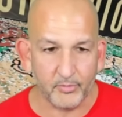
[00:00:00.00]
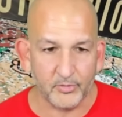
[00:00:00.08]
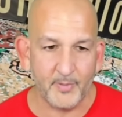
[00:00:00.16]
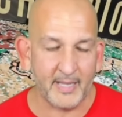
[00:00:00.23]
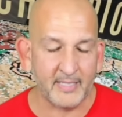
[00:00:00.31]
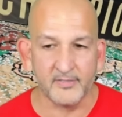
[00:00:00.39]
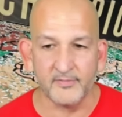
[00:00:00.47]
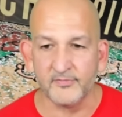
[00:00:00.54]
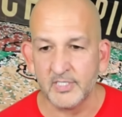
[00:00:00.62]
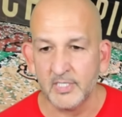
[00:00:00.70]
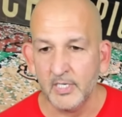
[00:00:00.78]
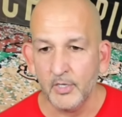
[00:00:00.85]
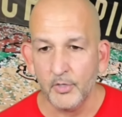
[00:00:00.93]
perspectives
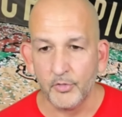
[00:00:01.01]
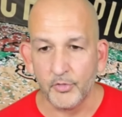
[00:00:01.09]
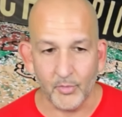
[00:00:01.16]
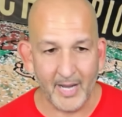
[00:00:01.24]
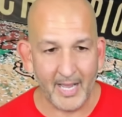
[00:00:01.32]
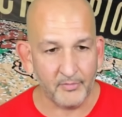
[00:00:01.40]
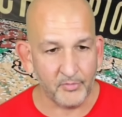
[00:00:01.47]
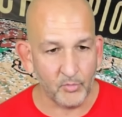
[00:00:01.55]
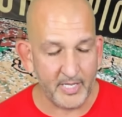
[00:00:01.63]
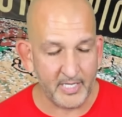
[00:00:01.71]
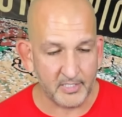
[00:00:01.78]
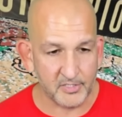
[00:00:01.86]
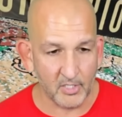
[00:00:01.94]
throughout the
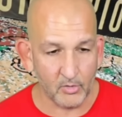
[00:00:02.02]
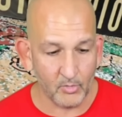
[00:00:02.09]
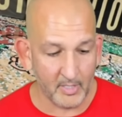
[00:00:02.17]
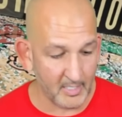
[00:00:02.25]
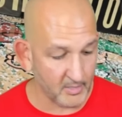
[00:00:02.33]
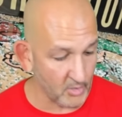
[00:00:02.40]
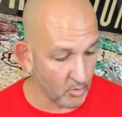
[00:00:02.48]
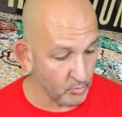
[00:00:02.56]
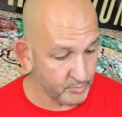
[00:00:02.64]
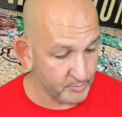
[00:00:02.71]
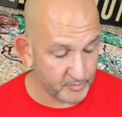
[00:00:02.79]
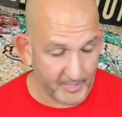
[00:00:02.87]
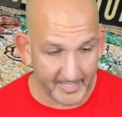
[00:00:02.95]
week. So uh, go
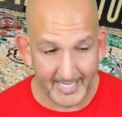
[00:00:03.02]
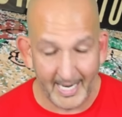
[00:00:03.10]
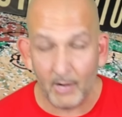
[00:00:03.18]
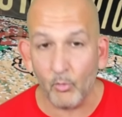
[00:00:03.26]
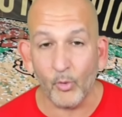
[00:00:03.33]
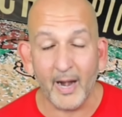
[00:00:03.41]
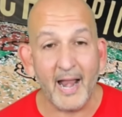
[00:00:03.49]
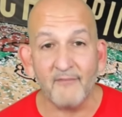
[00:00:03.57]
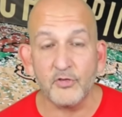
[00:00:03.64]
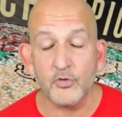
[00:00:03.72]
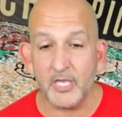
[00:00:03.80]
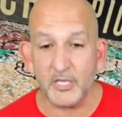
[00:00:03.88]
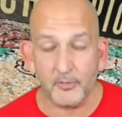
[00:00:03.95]
check it out wherever
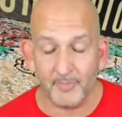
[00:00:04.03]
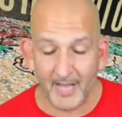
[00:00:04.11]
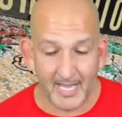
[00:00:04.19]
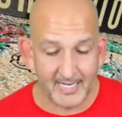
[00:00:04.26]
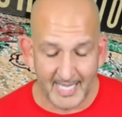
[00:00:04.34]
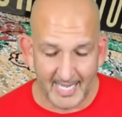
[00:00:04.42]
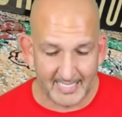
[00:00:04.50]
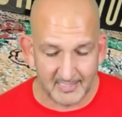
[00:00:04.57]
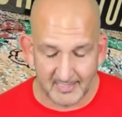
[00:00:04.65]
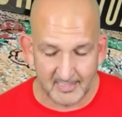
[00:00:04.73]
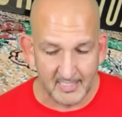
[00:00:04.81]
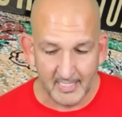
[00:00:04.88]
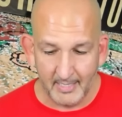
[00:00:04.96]
you get your
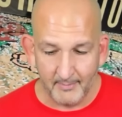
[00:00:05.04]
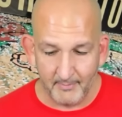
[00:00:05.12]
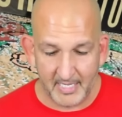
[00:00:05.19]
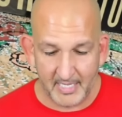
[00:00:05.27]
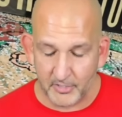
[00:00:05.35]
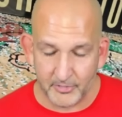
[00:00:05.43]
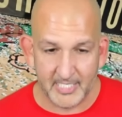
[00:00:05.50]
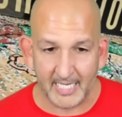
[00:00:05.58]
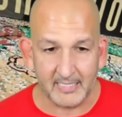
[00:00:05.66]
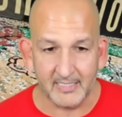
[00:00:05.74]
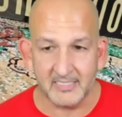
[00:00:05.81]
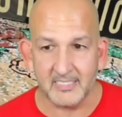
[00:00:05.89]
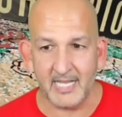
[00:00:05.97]
podcasts. Make it your second
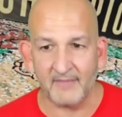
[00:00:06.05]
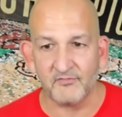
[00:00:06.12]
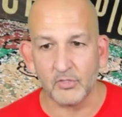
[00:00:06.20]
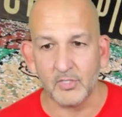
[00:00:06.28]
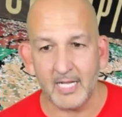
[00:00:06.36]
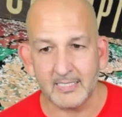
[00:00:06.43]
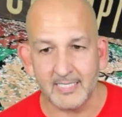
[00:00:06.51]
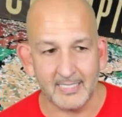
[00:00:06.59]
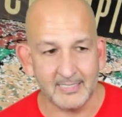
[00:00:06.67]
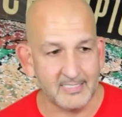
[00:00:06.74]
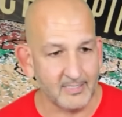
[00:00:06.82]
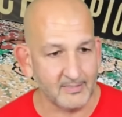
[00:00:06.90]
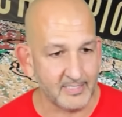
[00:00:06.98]
listen after Locked On
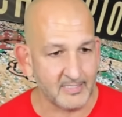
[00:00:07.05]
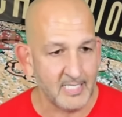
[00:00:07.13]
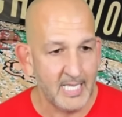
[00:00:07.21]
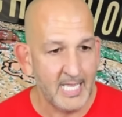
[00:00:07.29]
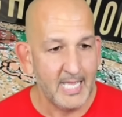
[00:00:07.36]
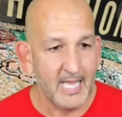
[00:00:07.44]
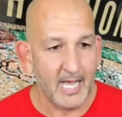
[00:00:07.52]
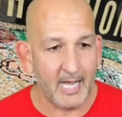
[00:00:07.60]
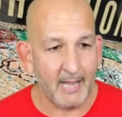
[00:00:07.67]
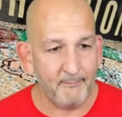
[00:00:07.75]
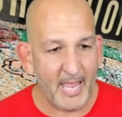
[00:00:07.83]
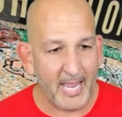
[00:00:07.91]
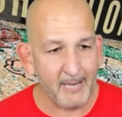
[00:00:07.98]
Celtics. Uh,
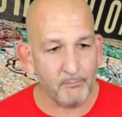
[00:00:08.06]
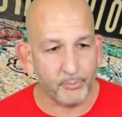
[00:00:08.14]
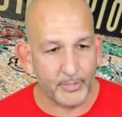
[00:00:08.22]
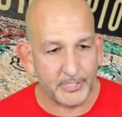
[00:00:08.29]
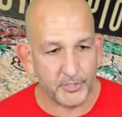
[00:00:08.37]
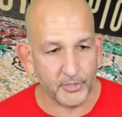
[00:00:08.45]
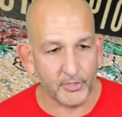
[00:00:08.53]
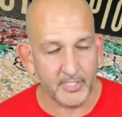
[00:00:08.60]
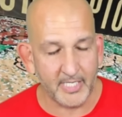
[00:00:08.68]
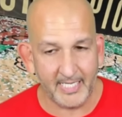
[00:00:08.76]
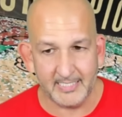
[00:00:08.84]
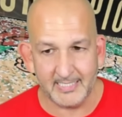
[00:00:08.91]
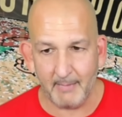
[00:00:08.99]
Payton Pritchard
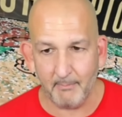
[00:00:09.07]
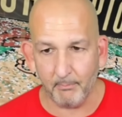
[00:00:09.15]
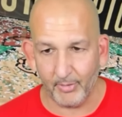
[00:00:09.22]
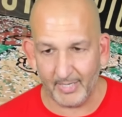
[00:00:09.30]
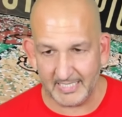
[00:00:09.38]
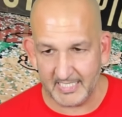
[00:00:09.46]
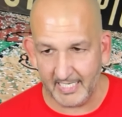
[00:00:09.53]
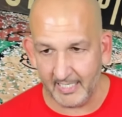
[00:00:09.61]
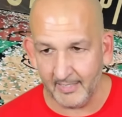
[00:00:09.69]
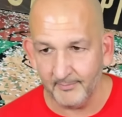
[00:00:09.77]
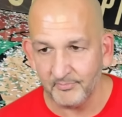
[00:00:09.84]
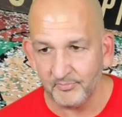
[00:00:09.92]
is impressing